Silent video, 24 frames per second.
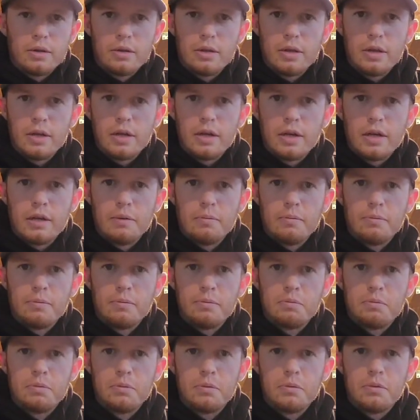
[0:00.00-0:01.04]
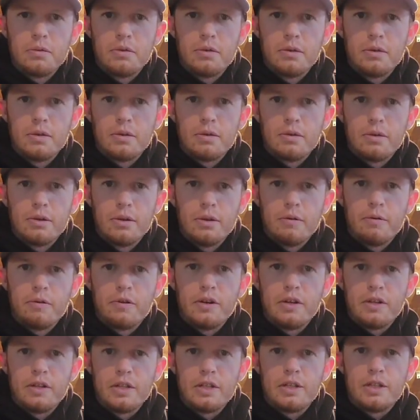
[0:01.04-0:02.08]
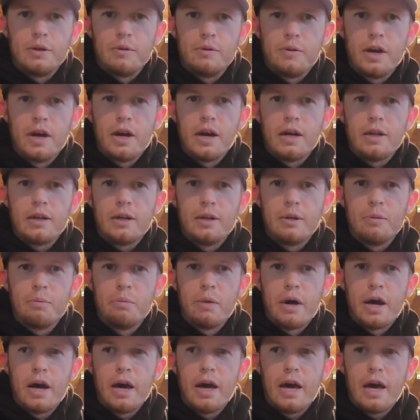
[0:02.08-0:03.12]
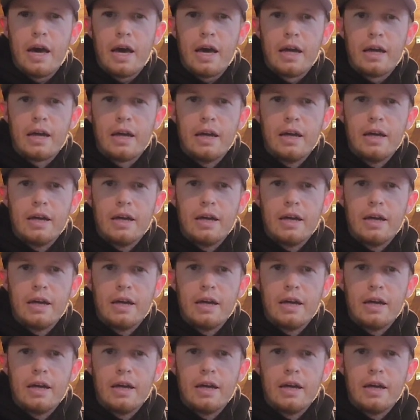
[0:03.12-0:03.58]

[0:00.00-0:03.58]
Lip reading: the fish that you got in your bag